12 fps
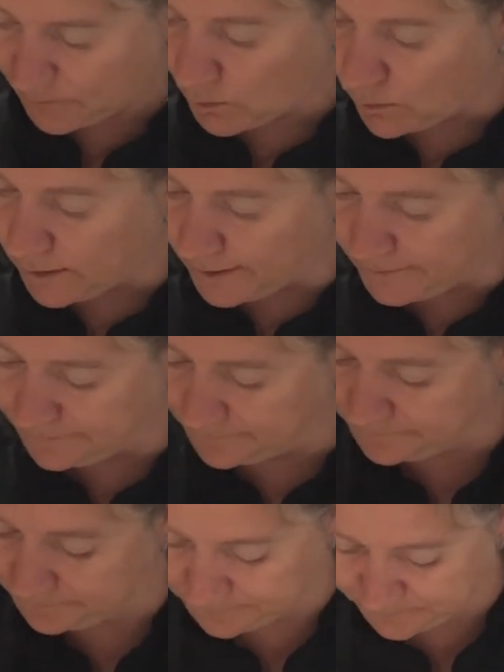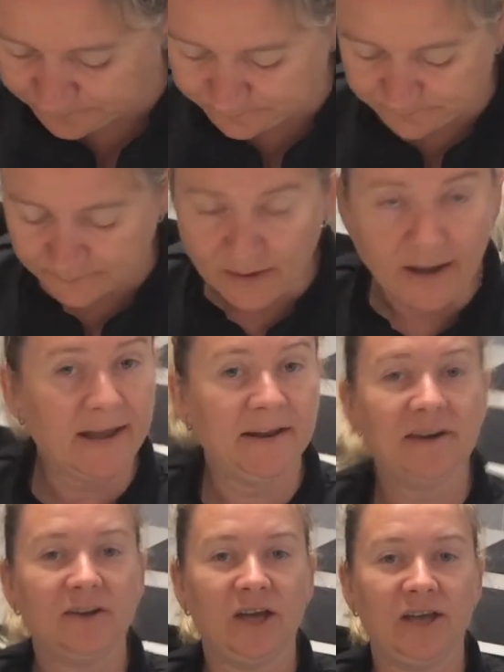voila,
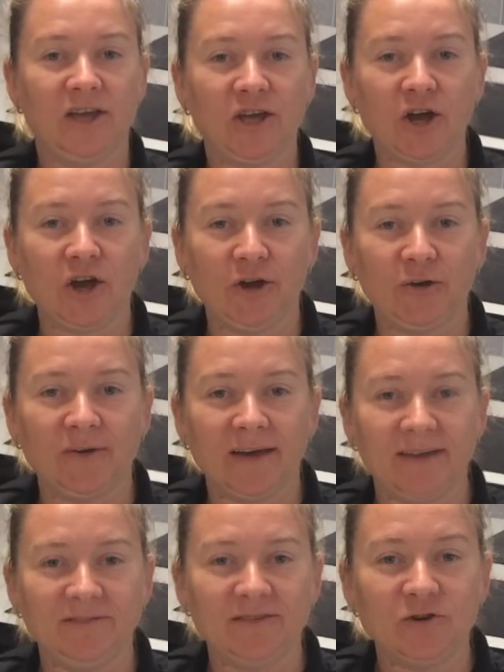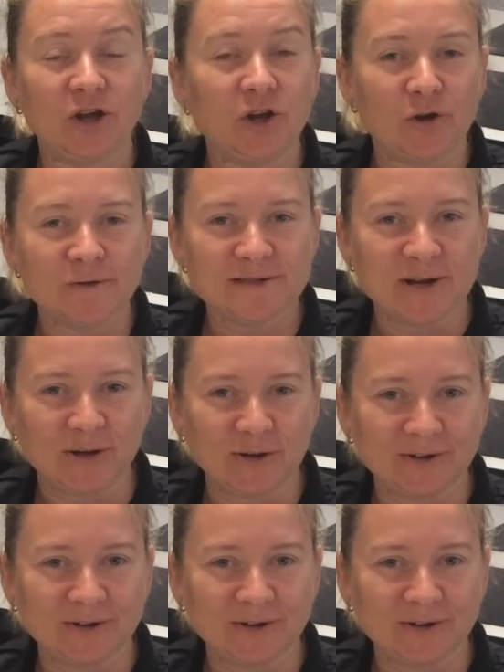and here you go, and we've got a coleslaw.